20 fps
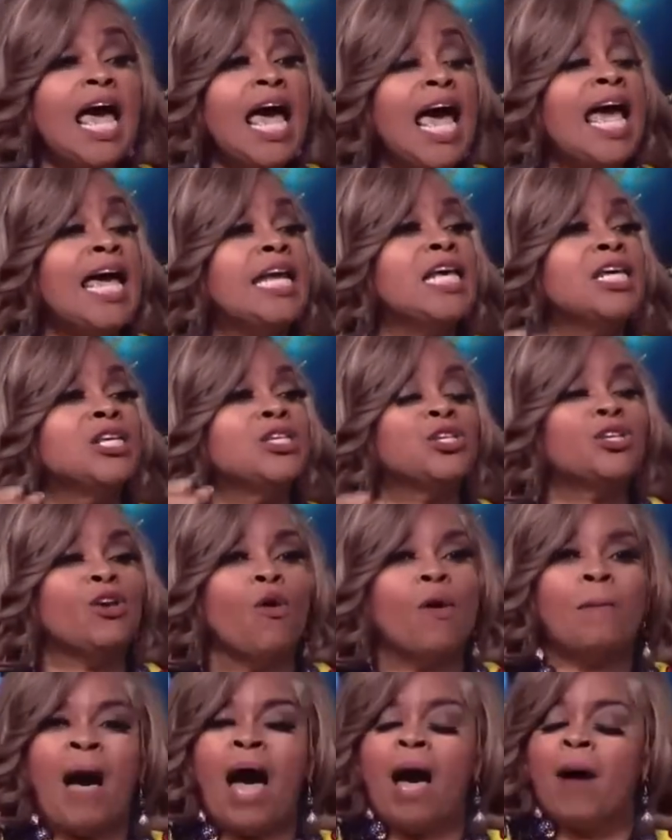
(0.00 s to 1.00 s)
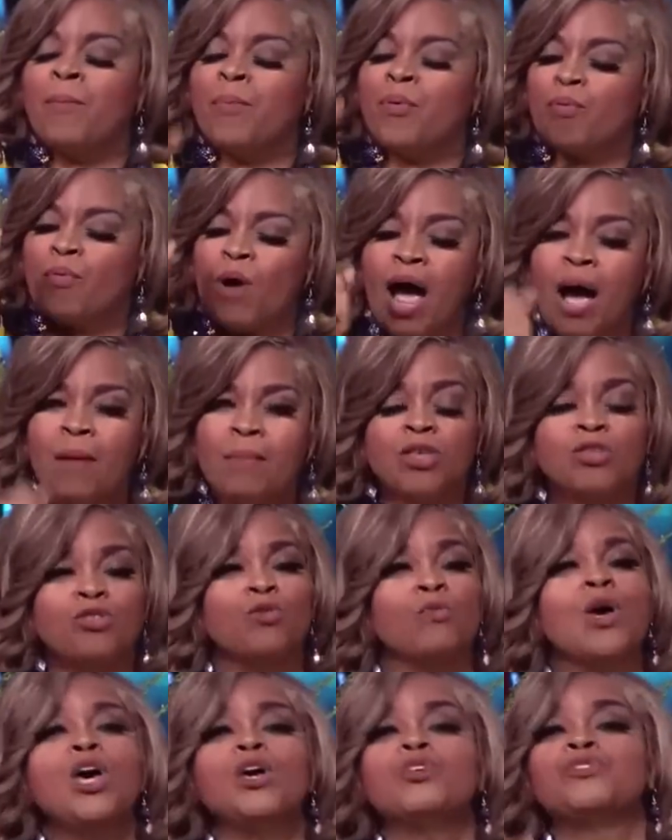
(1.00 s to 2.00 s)
And it's so, I promise
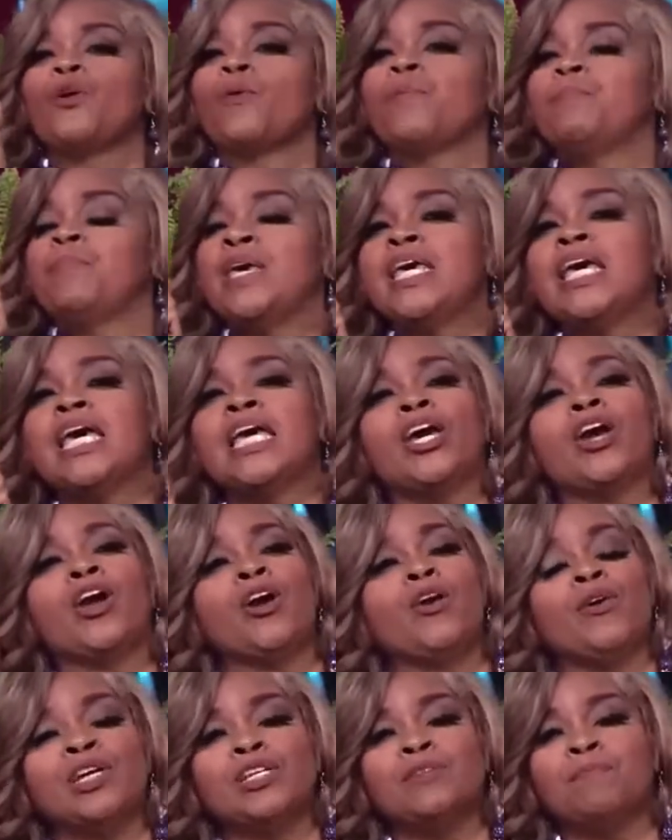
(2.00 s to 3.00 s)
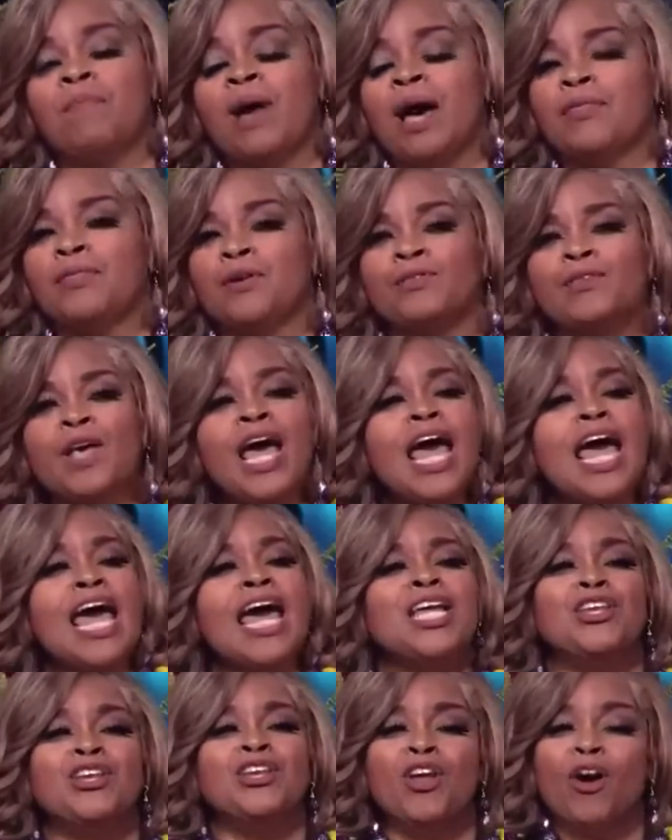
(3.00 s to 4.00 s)
you. So be encouraged, mothers,
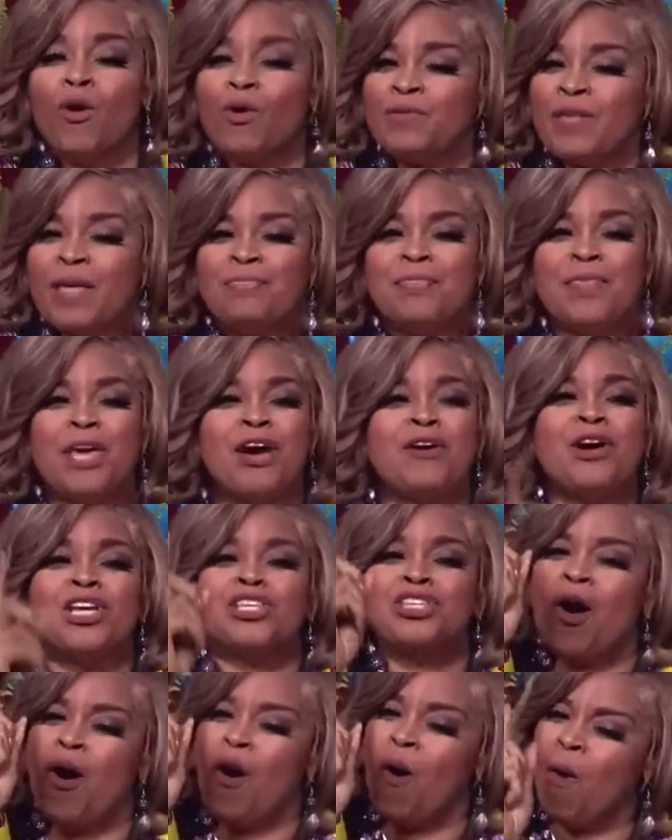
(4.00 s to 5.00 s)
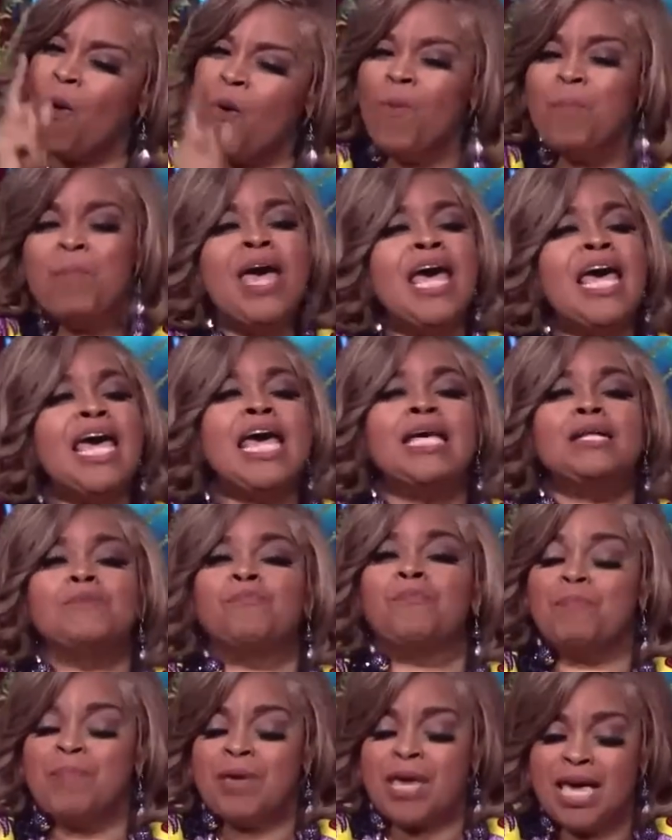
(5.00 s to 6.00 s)
and know that there is hope in
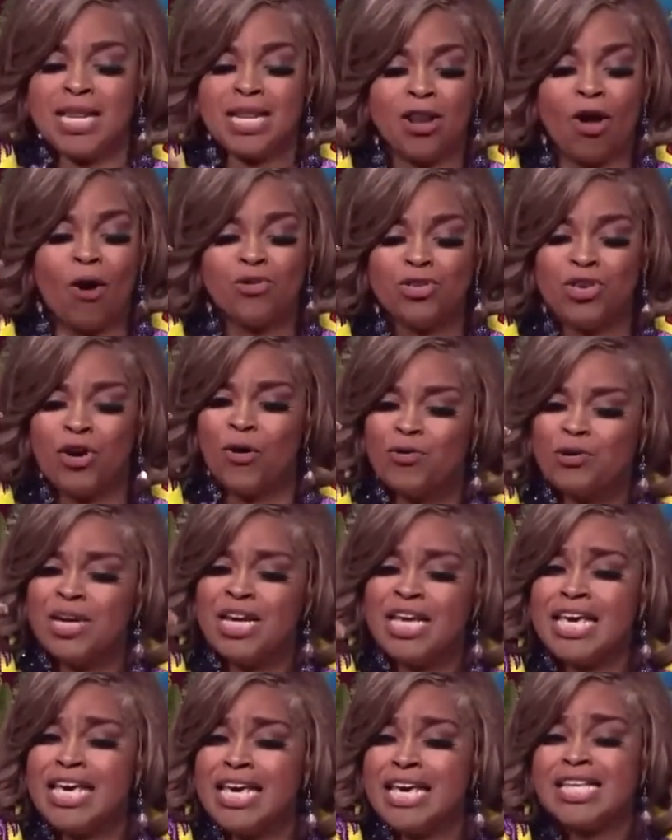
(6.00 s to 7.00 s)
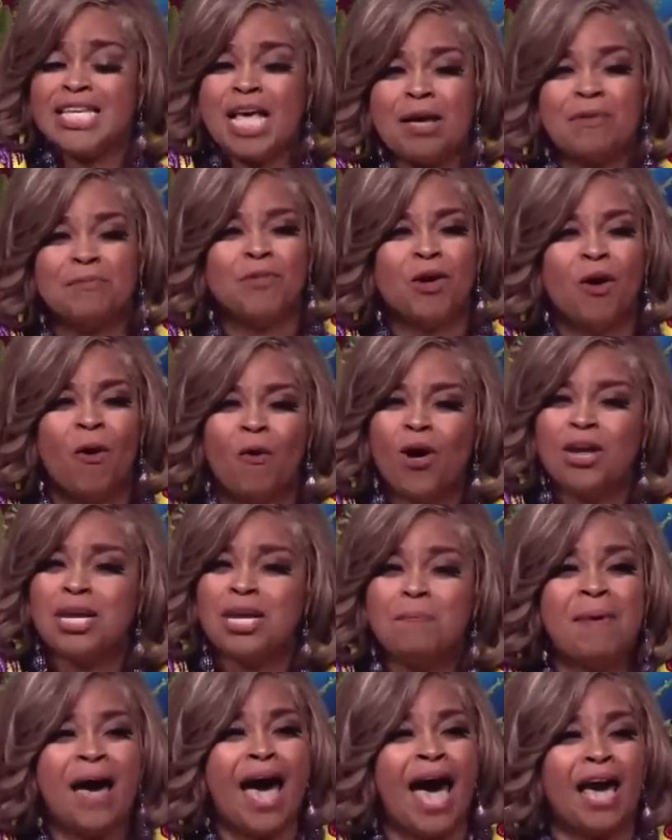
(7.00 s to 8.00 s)
getting on your knees and going to
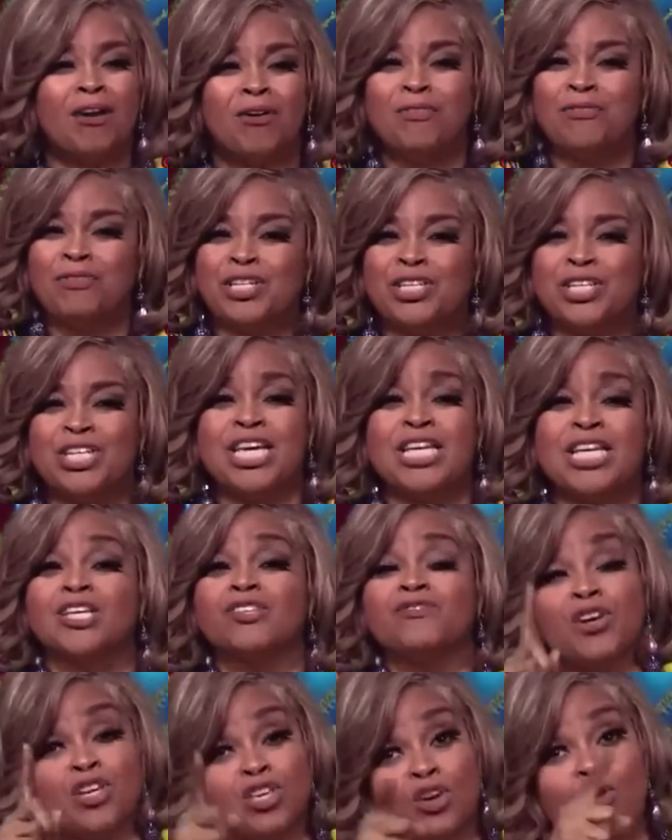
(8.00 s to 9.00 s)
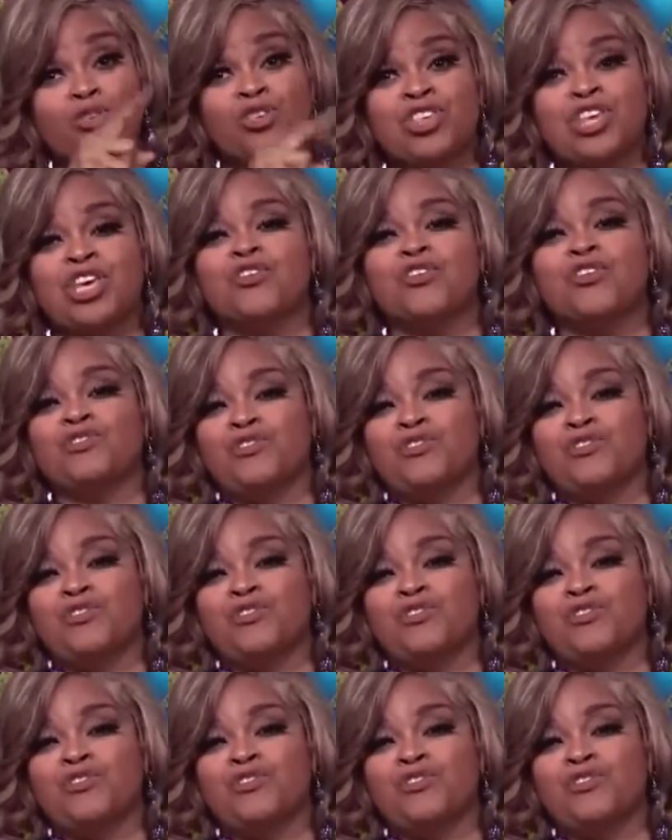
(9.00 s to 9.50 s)
battle for Jesus, for your children.